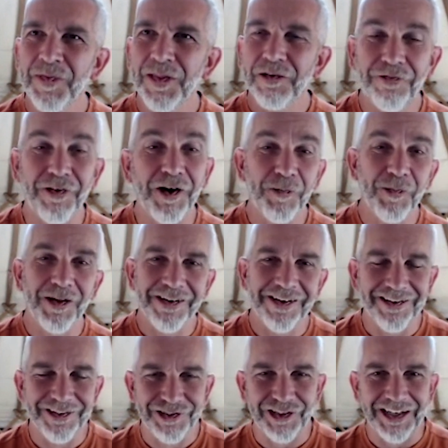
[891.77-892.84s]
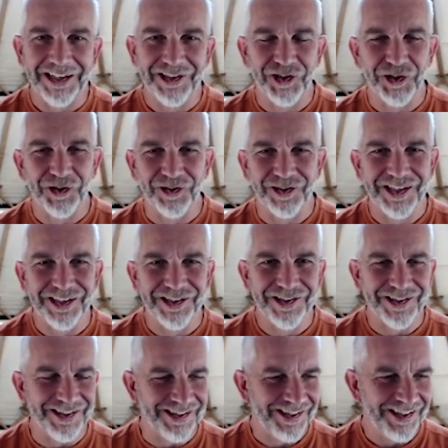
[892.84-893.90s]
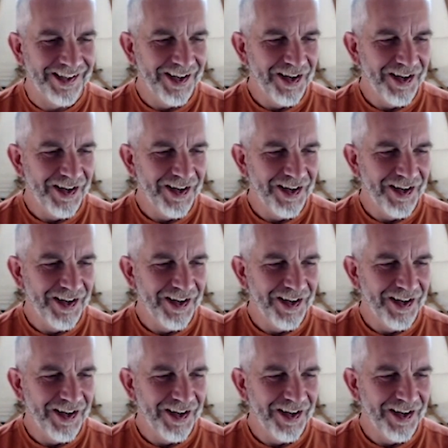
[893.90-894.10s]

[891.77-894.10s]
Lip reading: very well-known Zhineng Qigong teachers